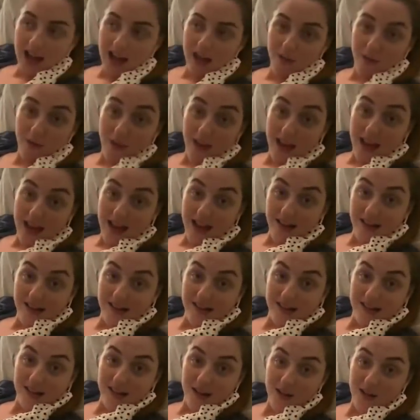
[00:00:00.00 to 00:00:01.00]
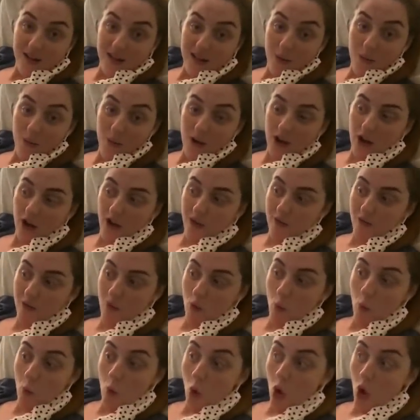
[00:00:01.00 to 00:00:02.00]
If it is, then we go for a
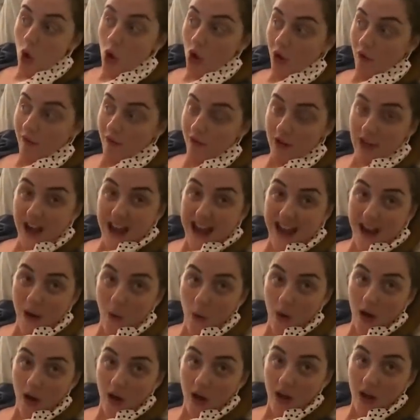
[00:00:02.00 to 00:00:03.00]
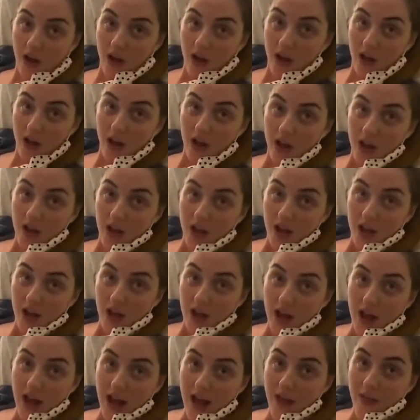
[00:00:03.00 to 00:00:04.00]
walk for an hour
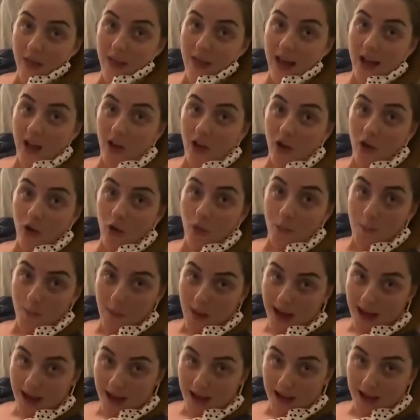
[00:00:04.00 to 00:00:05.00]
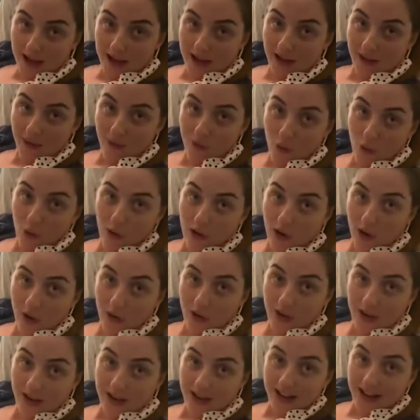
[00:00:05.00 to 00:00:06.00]
and then come back, and if all
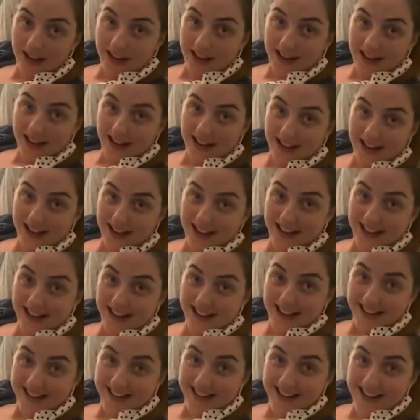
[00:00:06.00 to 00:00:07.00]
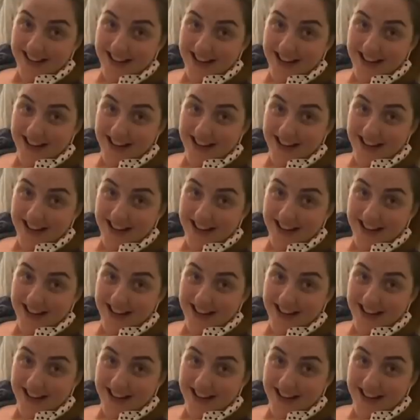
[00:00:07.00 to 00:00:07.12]
walk for an hour.